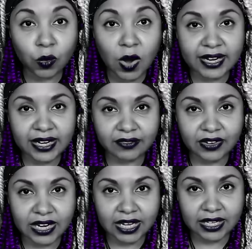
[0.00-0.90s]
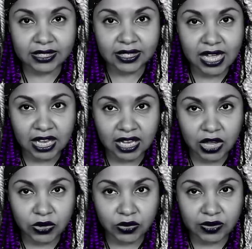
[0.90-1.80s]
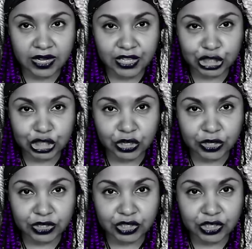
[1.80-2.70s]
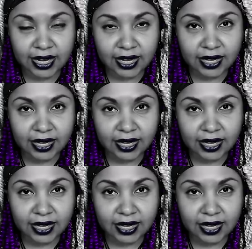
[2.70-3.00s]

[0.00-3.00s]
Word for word: One evening, alone in the church,